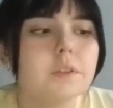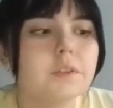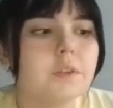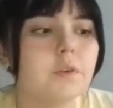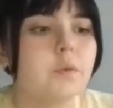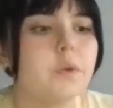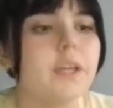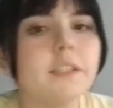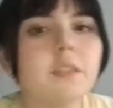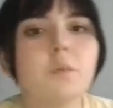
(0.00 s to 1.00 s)
So the
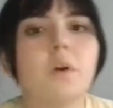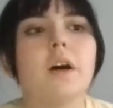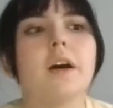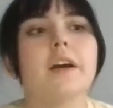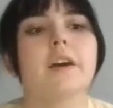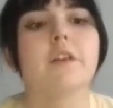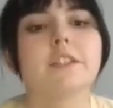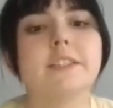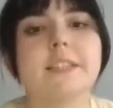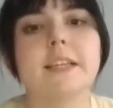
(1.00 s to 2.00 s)
reason why
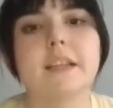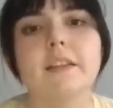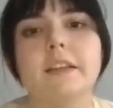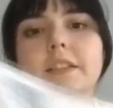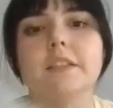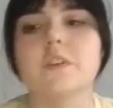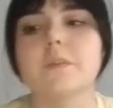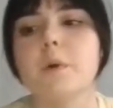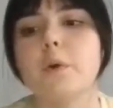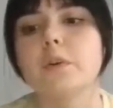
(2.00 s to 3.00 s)
understanding these
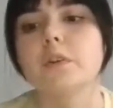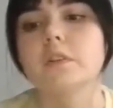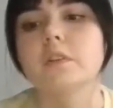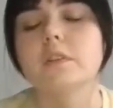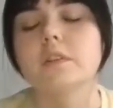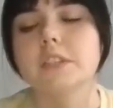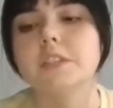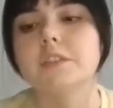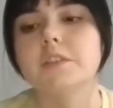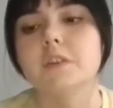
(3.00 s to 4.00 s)
different motor
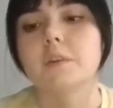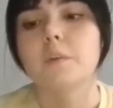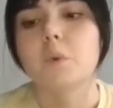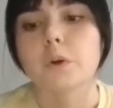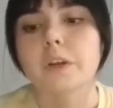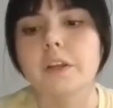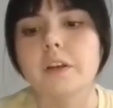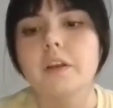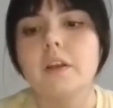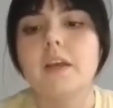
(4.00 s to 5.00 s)
lesions are
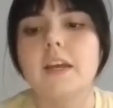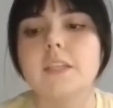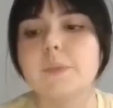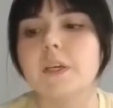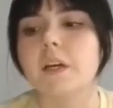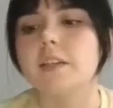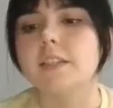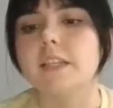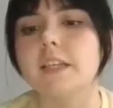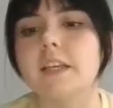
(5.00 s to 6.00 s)
important is
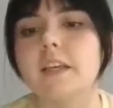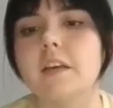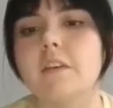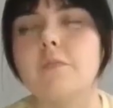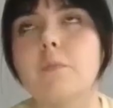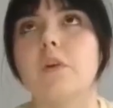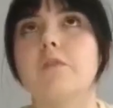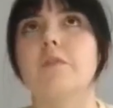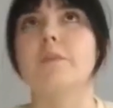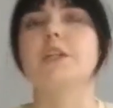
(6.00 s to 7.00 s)
because it can give more
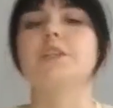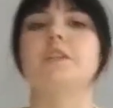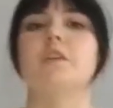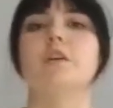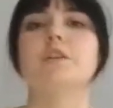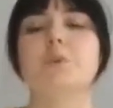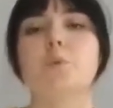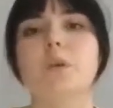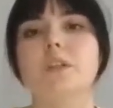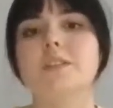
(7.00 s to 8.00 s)
information onto
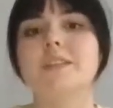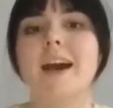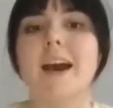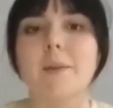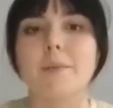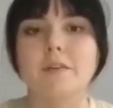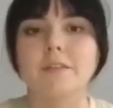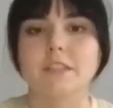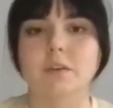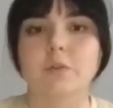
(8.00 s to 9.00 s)
which type of
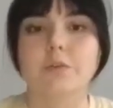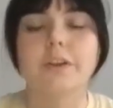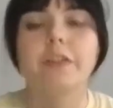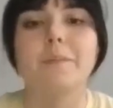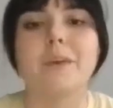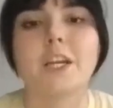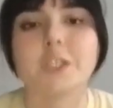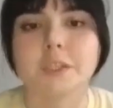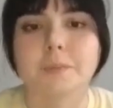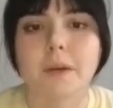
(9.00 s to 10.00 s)
dysarthria the
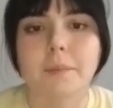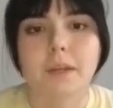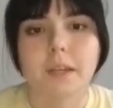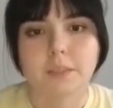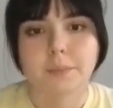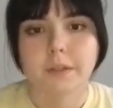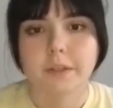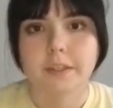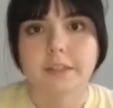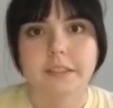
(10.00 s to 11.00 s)
patient might be
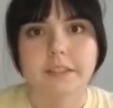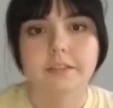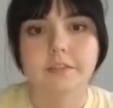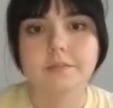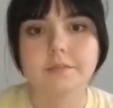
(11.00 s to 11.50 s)
experiencing.